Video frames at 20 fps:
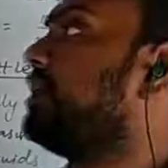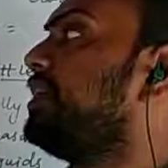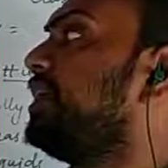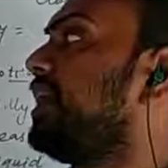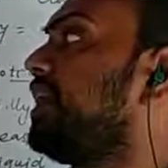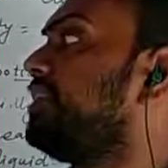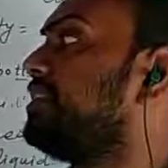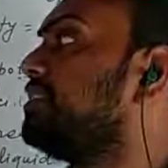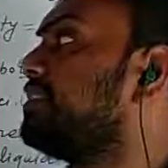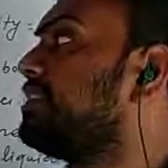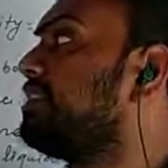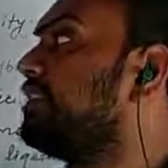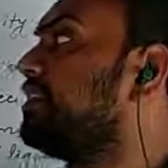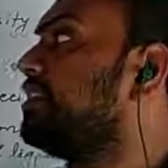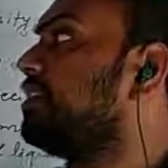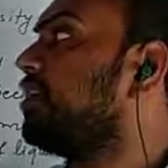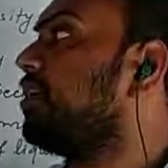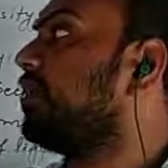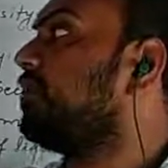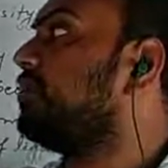
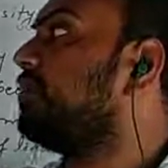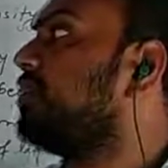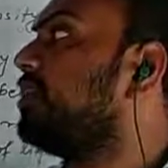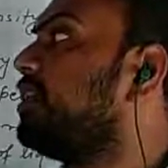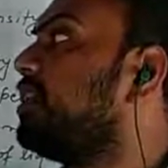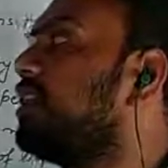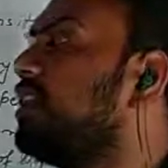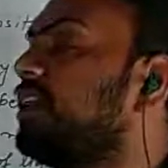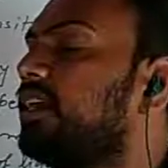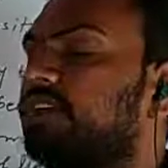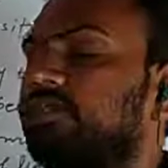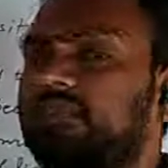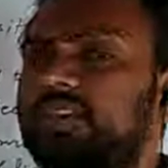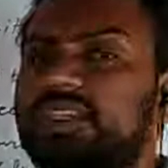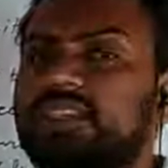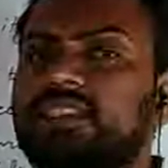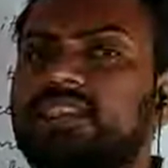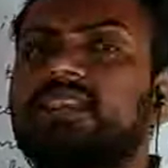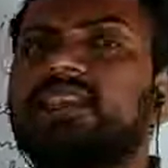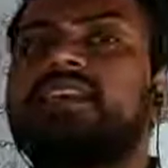density of
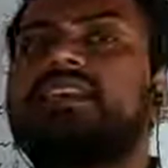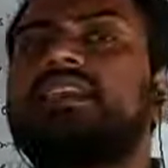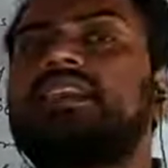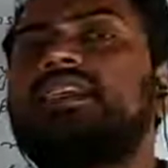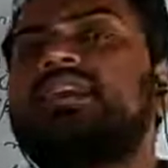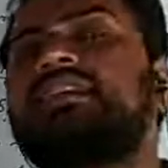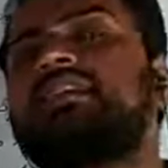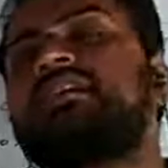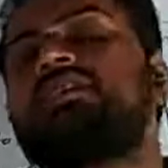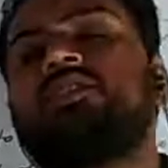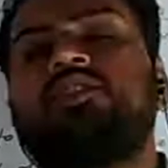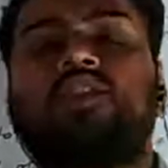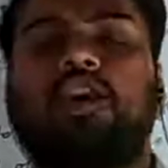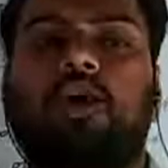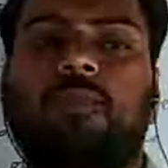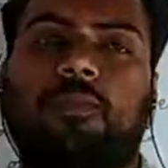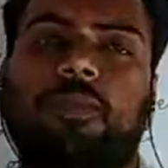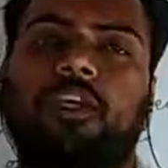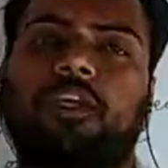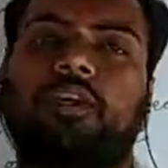liquids in this
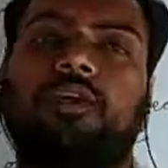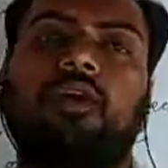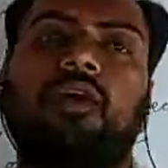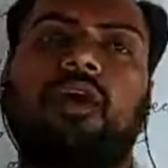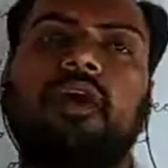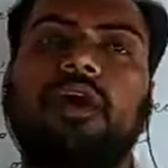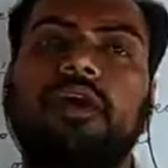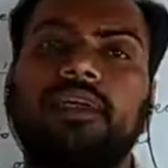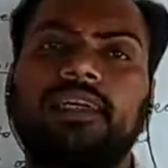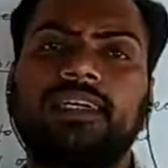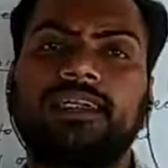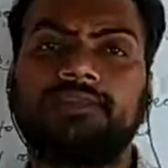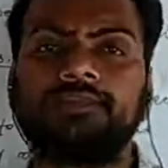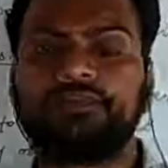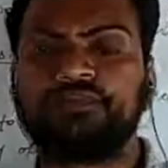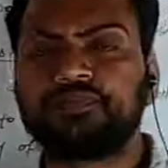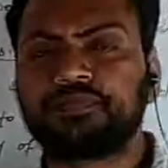topic. Okay,